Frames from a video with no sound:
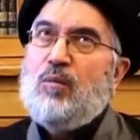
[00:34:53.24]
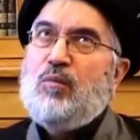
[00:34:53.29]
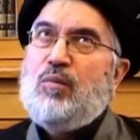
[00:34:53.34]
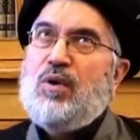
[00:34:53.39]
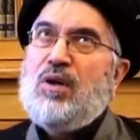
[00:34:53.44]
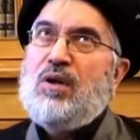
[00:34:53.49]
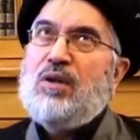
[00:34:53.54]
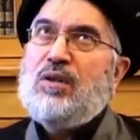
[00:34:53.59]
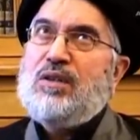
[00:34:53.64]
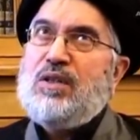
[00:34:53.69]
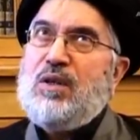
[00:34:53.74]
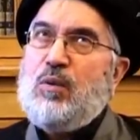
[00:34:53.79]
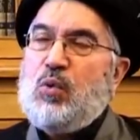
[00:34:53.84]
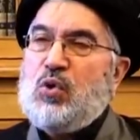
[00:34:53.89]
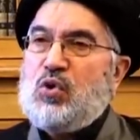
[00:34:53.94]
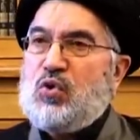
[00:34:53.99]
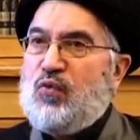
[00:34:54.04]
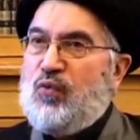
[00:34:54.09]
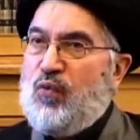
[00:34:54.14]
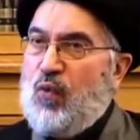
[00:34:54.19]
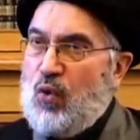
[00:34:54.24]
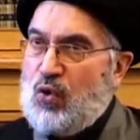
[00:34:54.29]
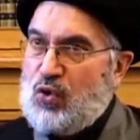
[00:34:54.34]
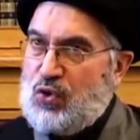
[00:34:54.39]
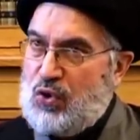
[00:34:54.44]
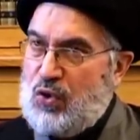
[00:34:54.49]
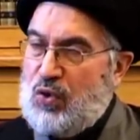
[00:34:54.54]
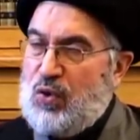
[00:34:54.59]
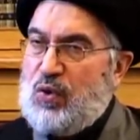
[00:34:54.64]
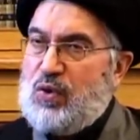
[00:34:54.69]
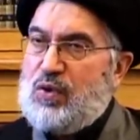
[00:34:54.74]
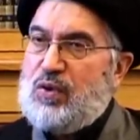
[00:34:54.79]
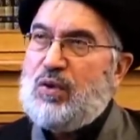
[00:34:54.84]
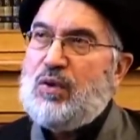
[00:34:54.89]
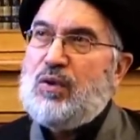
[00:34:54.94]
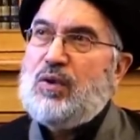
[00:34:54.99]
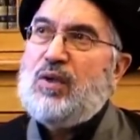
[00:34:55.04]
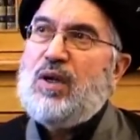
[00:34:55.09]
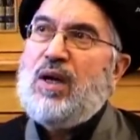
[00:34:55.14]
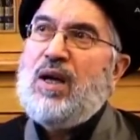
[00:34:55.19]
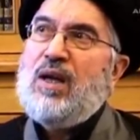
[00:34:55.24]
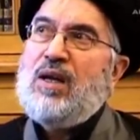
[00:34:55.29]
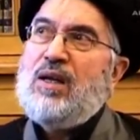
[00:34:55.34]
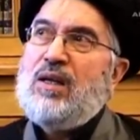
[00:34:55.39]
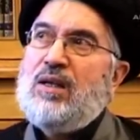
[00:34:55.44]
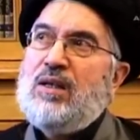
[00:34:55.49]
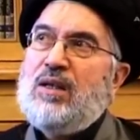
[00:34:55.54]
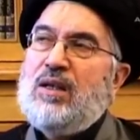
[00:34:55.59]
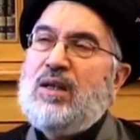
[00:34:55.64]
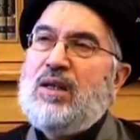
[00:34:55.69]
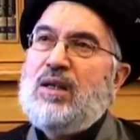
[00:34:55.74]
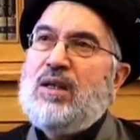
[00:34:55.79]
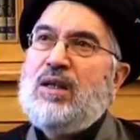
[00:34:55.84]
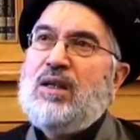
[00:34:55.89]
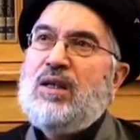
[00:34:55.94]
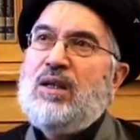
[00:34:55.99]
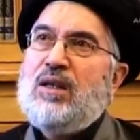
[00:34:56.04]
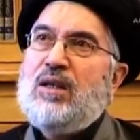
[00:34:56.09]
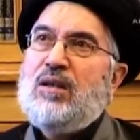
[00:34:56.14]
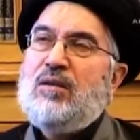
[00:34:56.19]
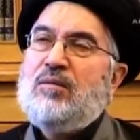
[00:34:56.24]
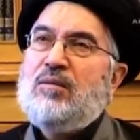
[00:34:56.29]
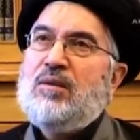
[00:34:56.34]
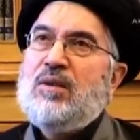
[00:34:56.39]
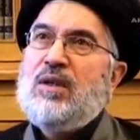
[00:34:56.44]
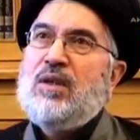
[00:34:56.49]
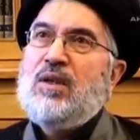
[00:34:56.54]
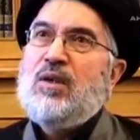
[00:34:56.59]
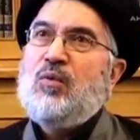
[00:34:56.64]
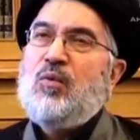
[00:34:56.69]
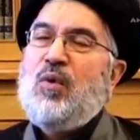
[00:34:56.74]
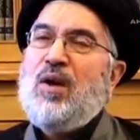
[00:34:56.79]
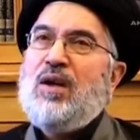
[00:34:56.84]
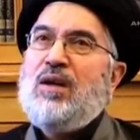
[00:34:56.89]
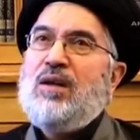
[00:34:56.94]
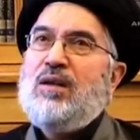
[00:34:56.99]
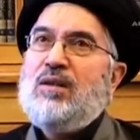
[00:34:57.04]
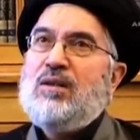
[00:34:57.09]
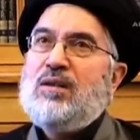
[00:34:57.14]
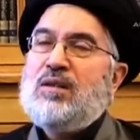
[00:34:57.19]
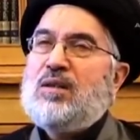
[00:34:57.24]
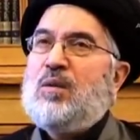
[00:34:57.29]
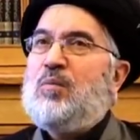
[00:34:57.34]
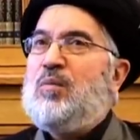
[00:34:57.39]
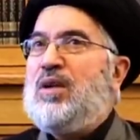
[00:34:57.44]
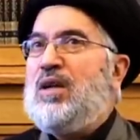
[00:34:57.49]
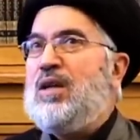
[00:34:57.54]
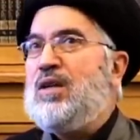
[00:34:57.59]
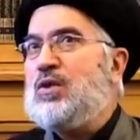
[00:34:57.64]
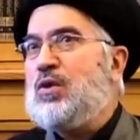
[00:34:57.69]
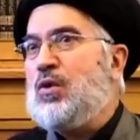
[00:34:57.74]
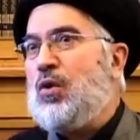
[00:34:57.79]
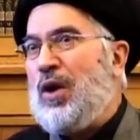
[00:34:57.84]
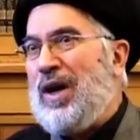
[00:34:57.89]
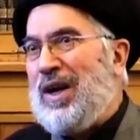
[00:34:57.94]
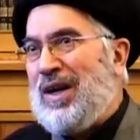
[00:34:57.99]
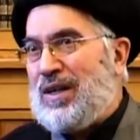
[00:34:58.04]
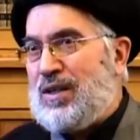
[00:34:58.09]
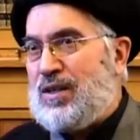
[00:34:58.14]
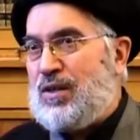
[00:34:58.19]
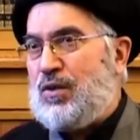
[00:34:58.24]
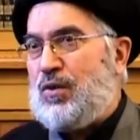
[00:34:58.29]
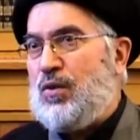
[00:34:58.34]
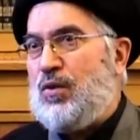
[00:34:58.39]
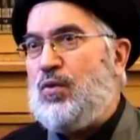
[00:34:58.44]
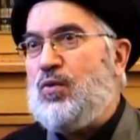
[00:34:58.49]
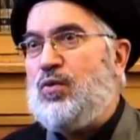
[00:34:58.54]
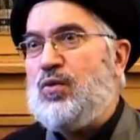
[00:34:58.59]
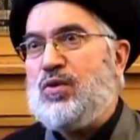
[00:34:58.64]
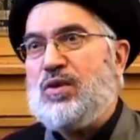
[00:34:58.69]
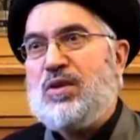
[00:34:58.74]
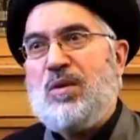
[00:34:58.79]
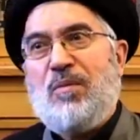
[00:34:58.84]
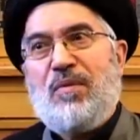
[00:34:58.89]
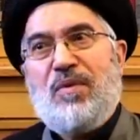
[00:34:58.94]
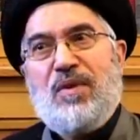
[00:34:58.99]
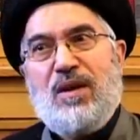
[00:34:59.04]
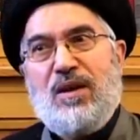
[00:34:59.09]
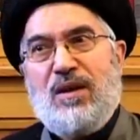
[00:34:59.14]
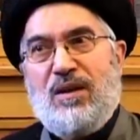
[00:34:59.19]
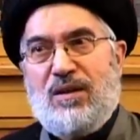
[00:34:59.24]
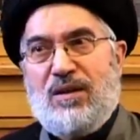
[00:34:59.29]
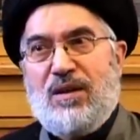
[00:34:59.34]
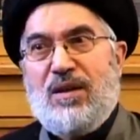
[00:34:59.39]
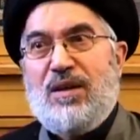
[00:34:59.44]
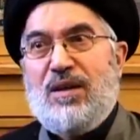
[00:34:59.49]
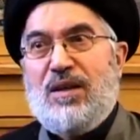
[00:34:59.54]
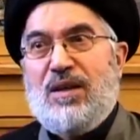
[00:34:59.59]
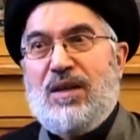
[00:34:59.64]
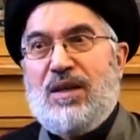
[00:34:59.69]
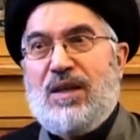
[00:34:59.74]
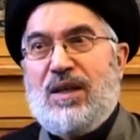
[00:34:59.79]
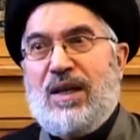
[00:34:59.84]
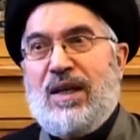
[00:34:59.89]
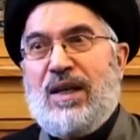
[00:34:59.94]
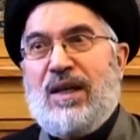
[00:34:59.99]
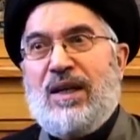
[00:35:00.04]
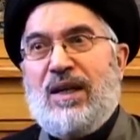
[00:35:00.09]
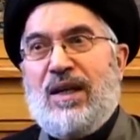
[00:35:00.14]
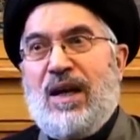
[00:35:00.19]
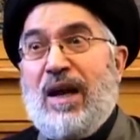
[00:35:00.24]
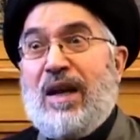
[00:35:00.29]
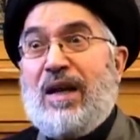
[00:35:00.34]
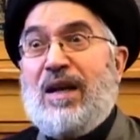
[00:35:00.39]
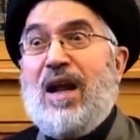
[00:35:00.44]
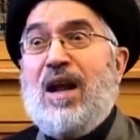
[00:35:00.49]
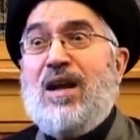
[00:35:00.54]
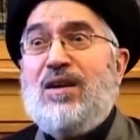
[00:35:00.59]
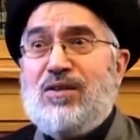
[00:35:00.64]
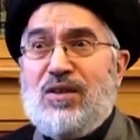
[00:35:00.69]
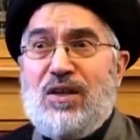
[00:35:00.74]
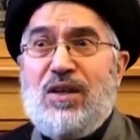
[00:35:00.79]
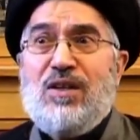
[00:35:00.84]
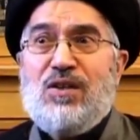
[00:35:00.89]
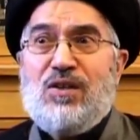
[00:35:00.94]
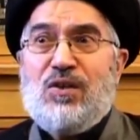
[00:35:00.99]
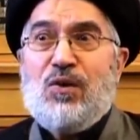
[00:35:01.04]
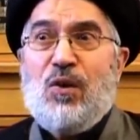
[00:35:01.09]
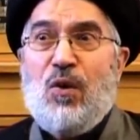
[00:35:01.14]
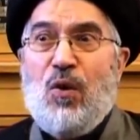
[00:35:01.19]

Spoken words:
but he was forced to do so. And when somebody is coerced to do something against his